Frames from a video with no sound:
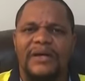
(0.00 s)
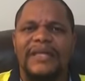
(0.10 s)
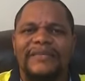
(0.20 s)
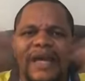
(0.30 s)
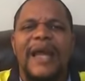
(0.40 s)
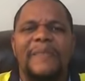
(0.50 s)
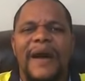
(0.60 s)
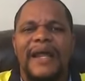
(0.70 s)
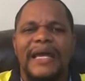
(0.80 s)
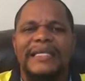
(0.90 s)
The thing
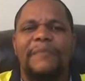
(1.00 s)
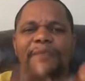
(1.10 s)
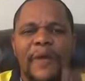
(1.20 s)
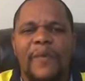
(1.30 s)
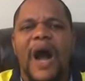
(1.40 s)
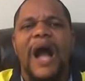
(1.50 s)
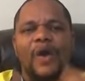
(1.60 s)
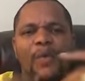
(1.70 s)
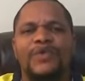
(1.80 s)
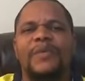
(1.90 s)
about it is that people are
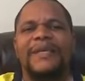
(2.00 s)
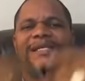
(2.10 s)
going to be